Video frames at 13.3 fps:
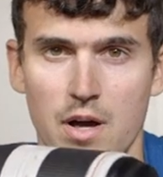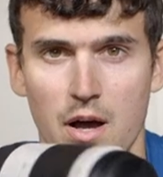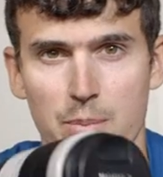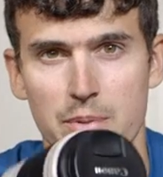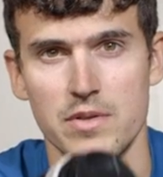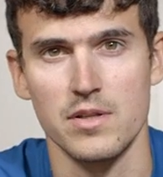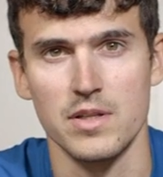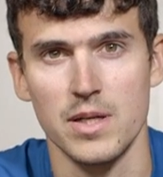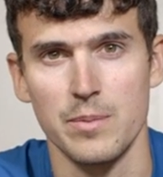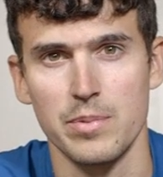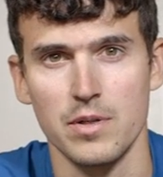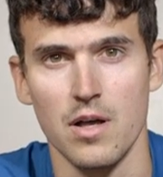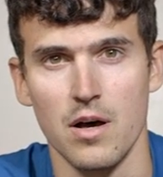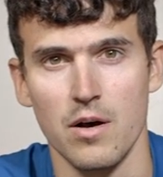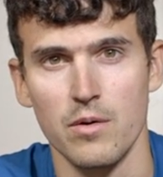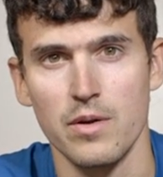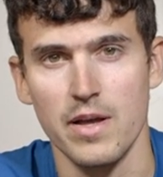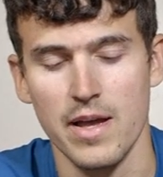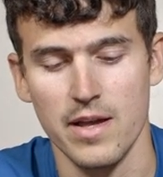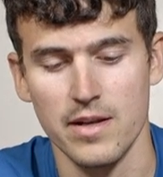I'll put the link below.
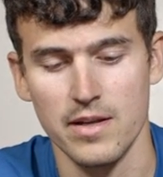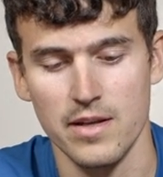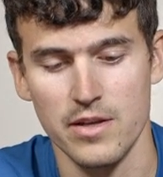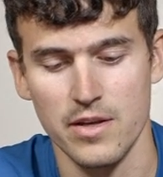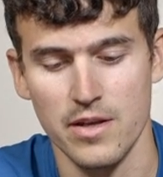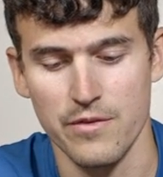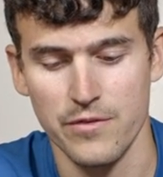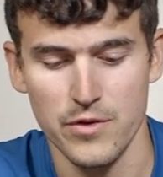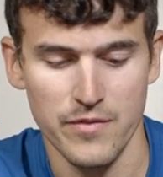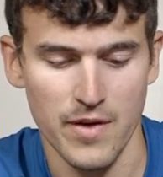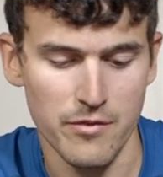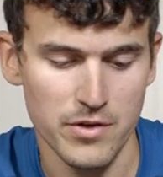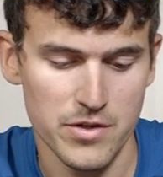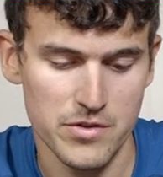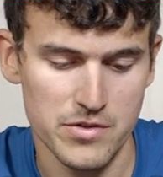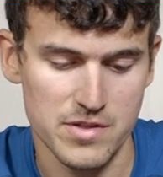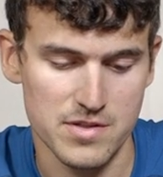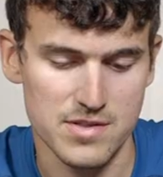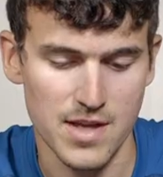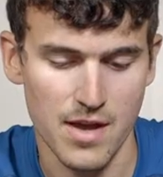And if you've ever used
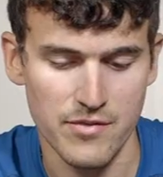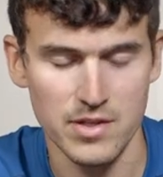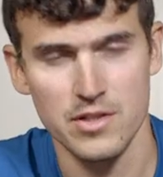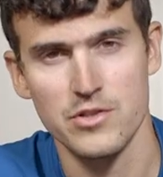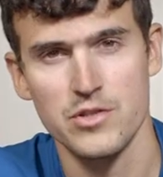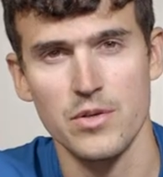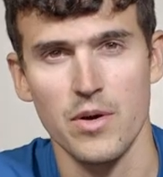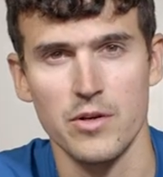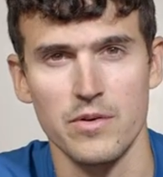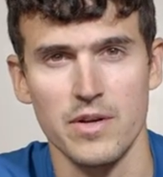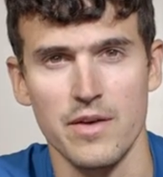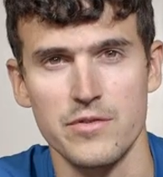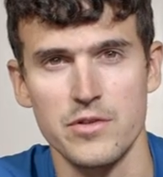the seventy to two hundred f